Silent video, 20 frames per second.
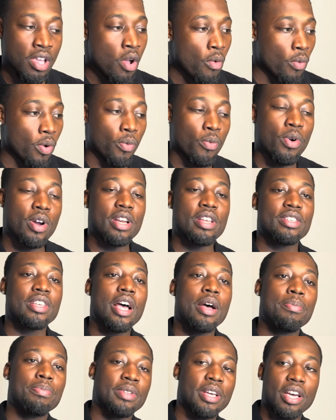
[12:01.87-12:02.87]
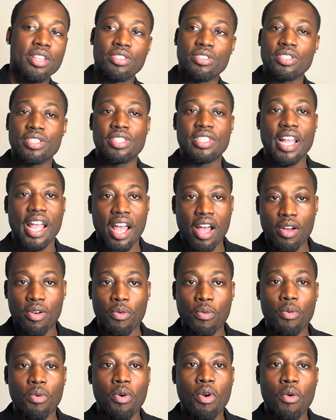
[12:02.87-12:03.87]
When one is up, the other is
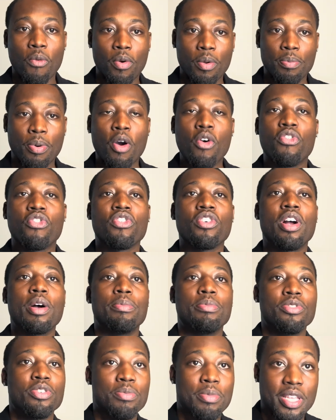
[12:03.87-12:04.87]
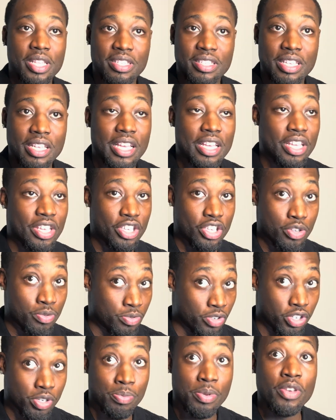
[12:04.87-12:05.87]
down. When both are up, you
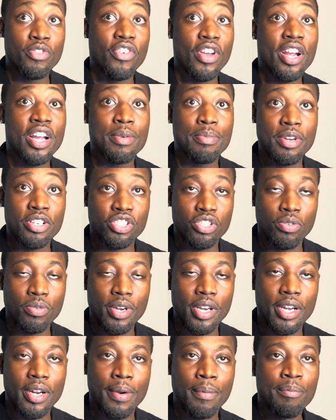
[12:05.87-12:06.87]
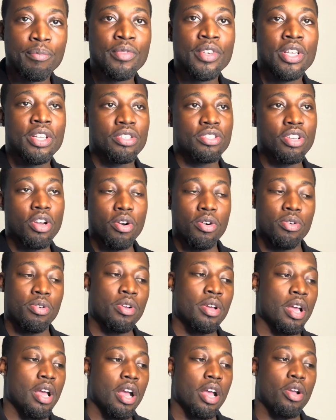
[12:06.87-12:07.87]
should be very much aware. So
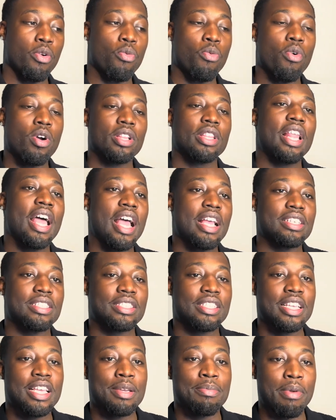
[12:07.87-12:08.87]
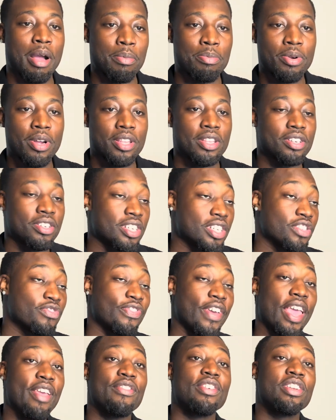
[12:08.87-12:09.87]
one last thing, my brother, his
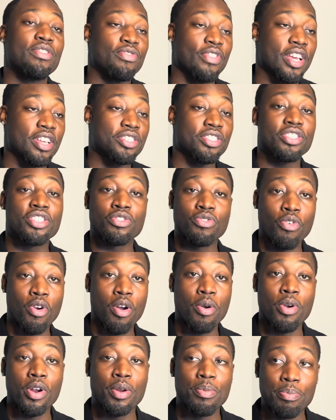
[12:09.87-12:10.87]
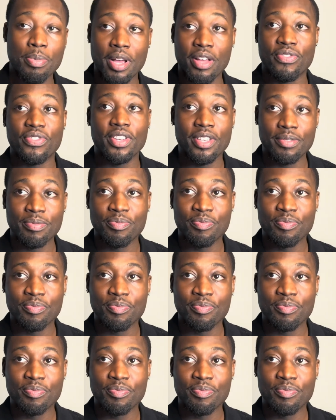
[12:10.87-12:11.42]
favorite investor is Warren Buffett.